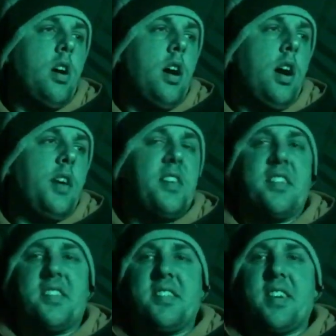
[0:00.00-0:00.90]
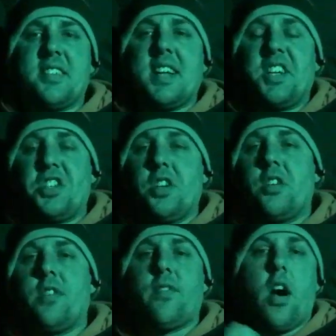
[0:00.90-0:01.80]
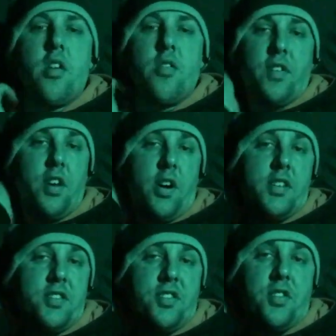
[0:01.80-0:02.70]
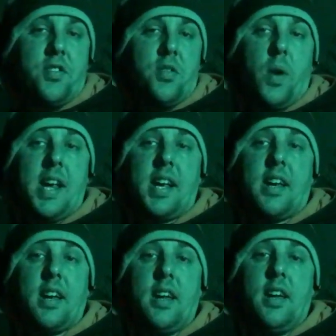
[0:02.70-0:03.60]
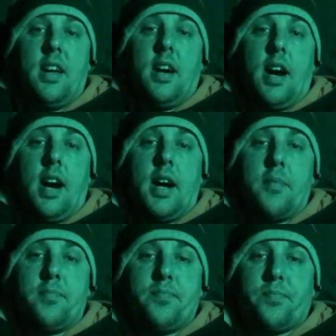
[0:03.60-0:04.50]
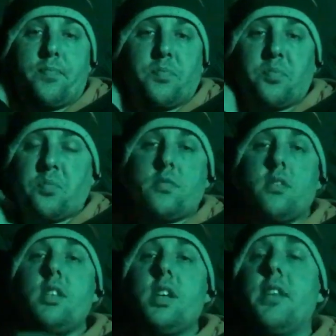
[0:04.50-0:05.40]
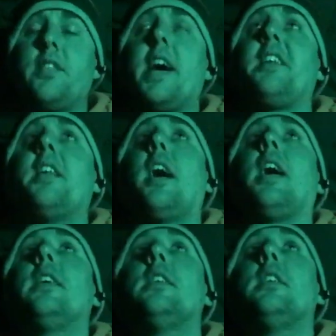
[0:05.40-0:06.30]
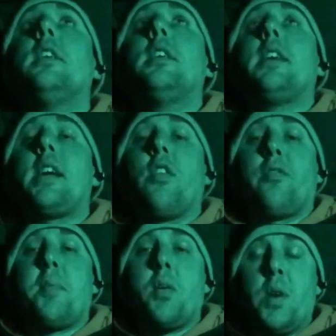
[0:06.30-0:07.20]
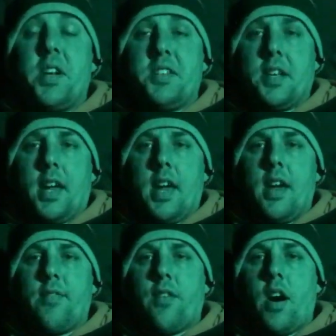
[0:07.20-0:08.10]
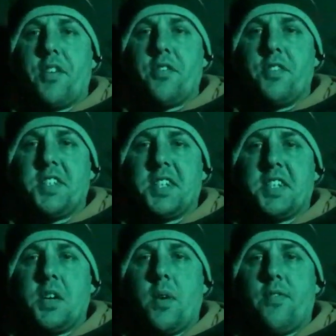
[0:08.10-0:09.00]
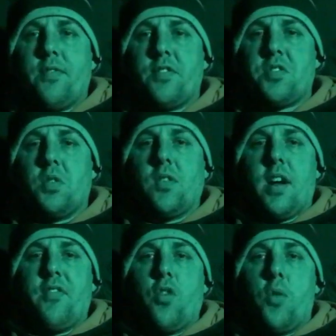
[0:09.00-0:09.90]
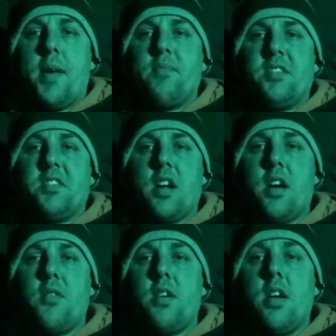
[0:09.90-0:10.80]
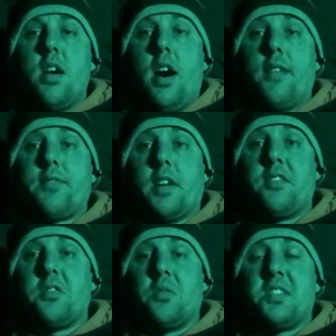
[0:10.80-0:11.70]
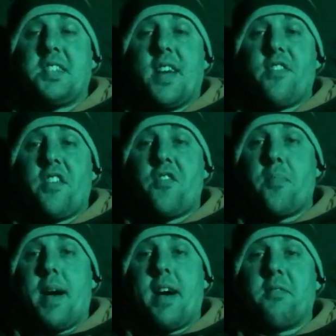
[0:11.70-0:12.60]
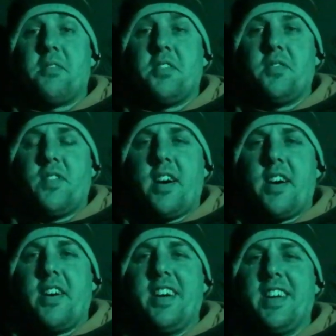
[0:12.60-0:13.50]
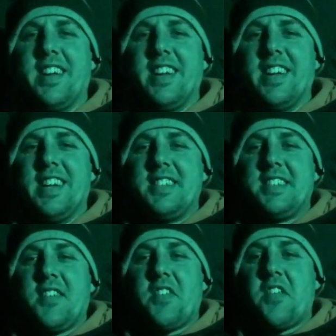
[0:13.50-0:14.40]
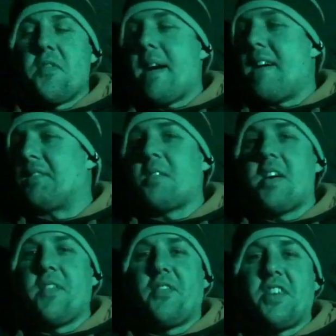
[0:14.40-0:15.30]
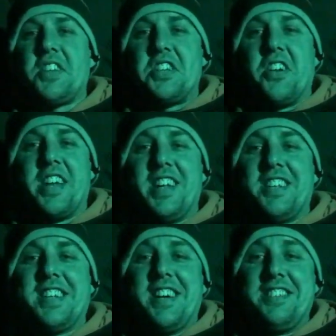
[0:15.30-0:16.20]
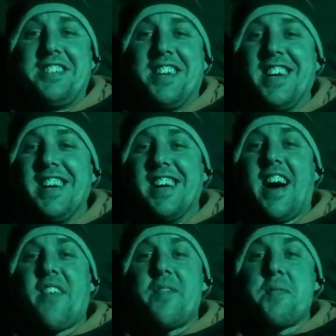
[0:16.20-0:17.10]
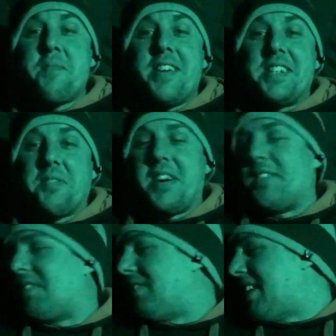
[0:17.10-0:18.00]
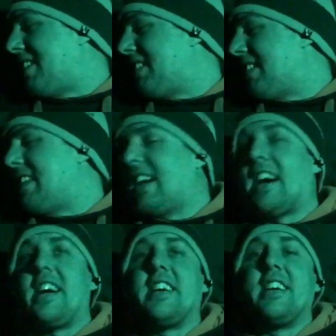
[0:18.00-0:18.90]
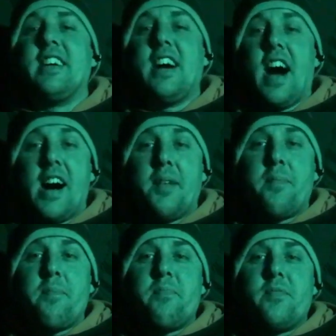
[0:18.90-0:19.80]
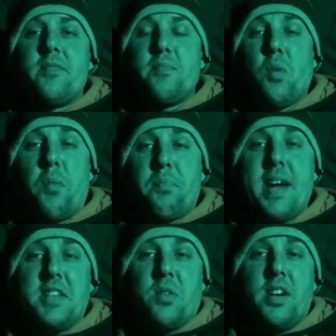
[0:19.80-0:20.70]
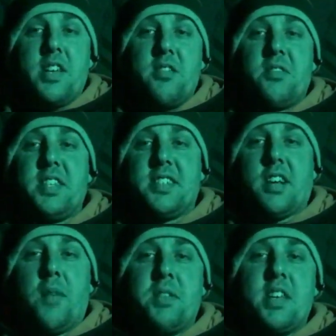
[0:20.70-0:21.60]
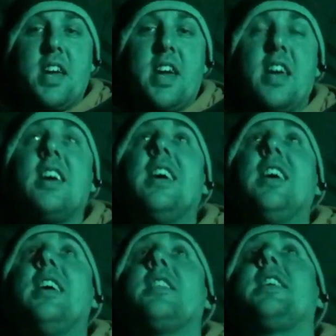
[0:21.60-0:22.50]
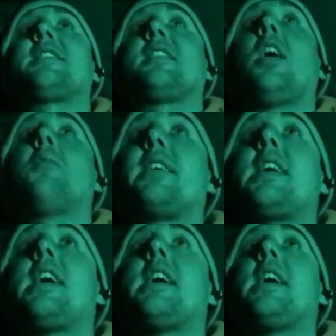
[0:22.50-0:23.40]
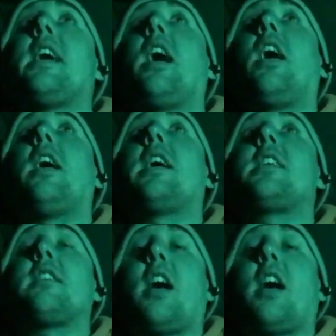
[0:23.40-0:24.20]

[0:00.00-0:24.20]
I did a succession of overnighters during the week, and then he offered me a winter ticket here for 160 quid for sort of like 4 months. So I've done sort of £700 worth of fishing on it. So I've had my money's worth of it, I'll tell you that. What bait do I use this time of year? This time of the year, I